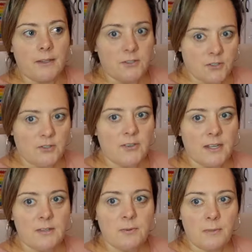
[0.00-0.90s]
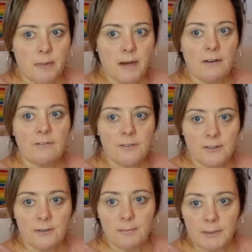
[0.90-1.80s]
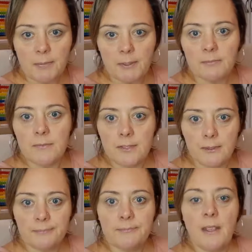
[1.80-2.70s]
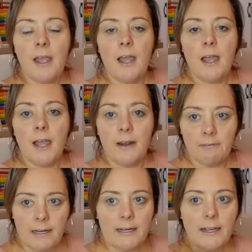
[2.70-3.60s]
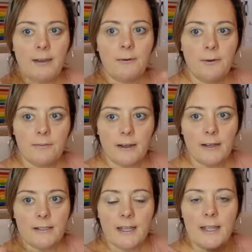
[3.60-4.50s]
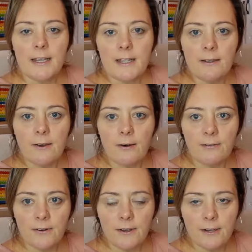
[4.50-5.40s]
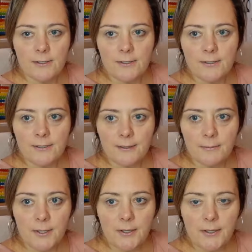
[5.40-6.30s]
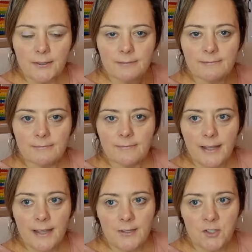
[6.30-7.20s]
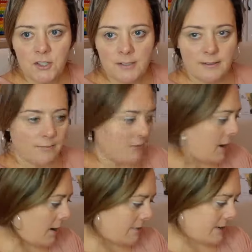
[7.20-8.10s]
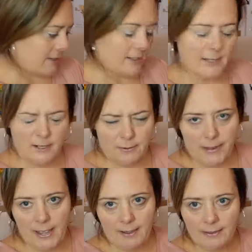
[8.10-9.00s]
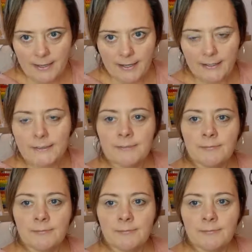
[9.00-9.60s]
Certain things work better for certain people. So, and right now we've got Katie over onto the computer, and she's obviously done her math here.